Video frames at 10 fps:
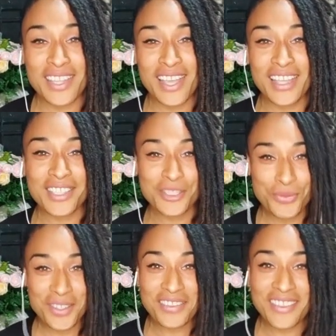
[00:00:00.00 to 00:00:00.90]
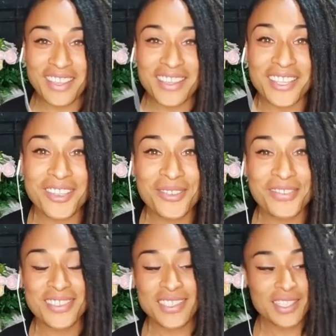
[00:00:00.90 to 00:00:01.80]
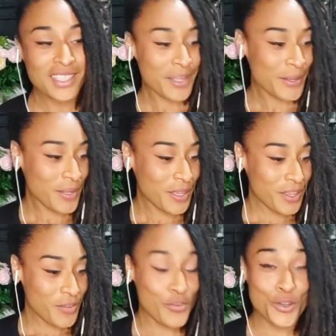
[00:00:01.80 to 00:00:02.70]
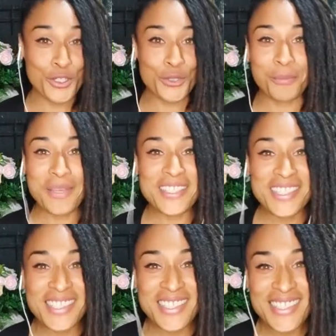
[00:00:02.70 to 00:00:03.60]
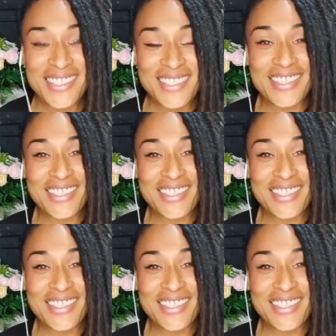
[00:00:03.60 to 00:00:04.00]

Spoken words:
I just want to thank you for your messages.